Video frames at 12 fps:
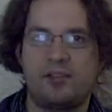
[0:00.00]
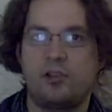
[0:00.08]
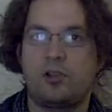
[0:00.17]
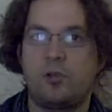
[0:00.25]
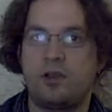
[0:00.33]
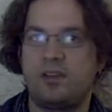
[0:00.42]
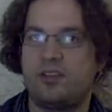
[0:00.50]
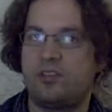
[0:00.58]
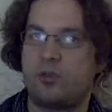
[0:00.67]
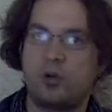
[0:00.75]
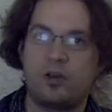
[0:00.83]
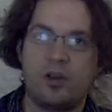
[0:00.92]
you're going to
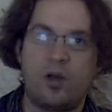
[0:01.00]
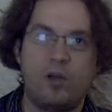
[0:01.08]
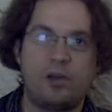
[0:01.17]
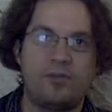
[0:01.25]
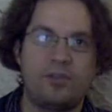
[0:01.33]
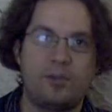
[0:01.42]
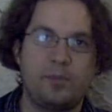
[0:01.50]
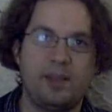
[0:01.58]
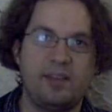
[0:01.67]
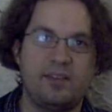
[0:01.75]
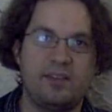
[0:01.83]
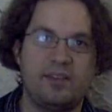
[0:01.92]
sort all of your
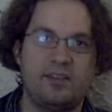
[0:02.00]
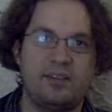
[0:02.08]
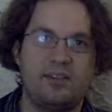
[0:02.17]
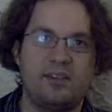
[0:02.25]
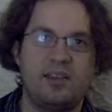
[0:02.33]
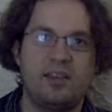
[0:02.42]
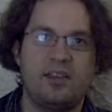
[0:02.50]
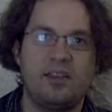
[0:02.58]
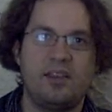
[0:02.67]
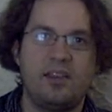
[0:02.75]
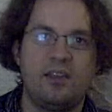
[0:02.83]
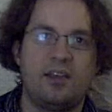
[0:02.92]
pieces.
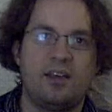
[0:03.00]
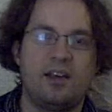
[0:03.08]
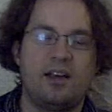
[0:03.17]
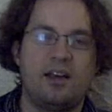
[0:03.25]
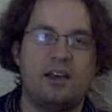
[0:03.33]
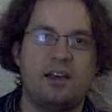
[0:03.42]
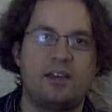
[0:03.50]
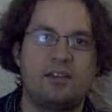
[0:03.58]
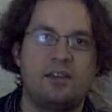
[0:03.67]
Uh,